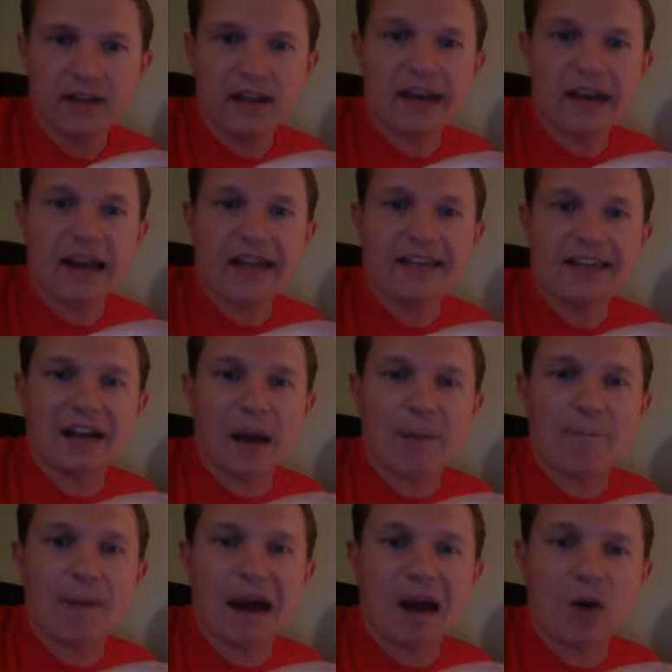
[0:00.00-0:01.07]
And I get
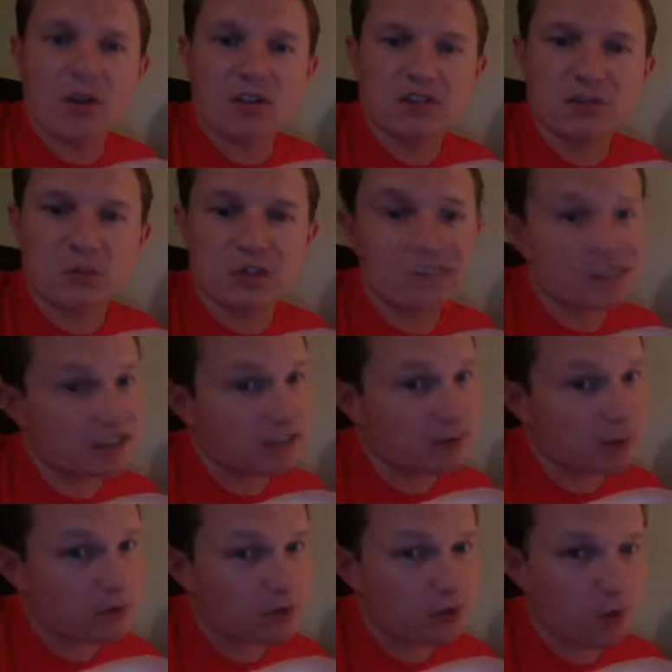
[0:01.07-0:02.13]
about, once again,
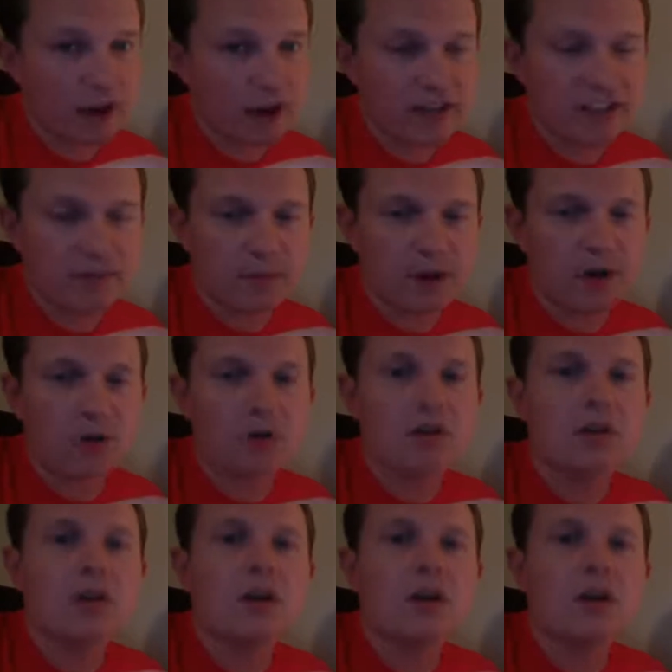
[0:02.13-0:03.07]
we know why it's about